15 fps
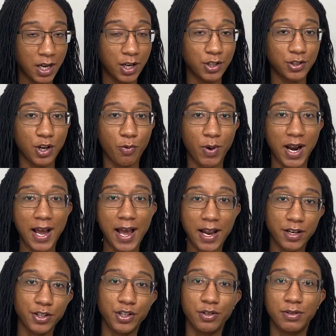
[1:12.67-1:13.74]
So what I had
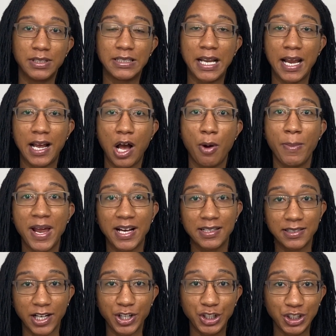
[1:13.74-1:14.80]
to do is take out my
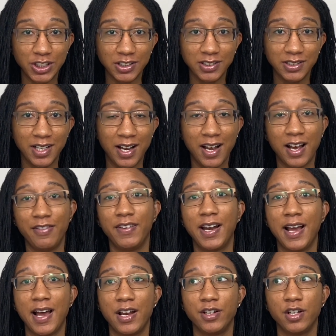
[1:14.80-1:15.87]
extensions, and then I
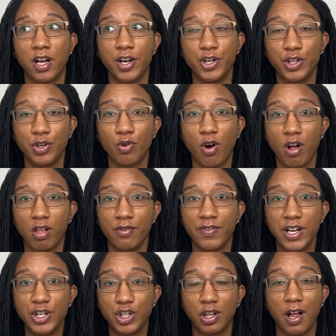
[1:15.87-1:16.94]
had to undo all of the
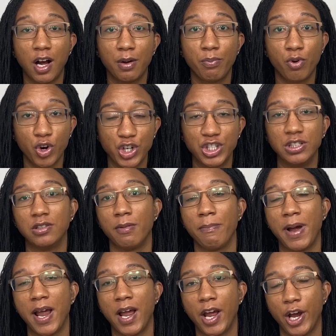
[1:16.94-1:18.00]
interlock portions of
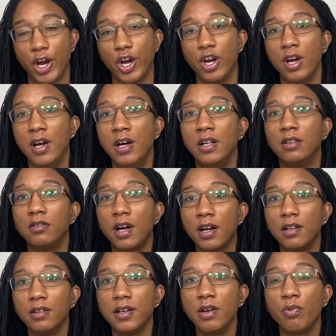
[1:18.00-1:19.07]
my hair.
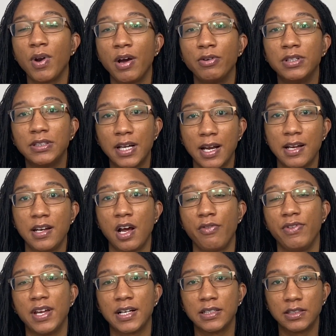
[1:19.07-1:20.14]
Luckily, when I was taking down
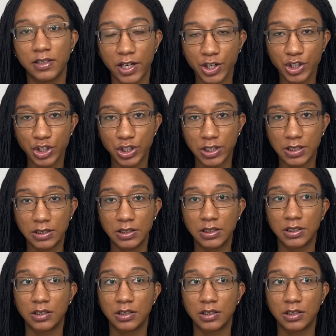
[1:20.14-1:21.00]
the extensions,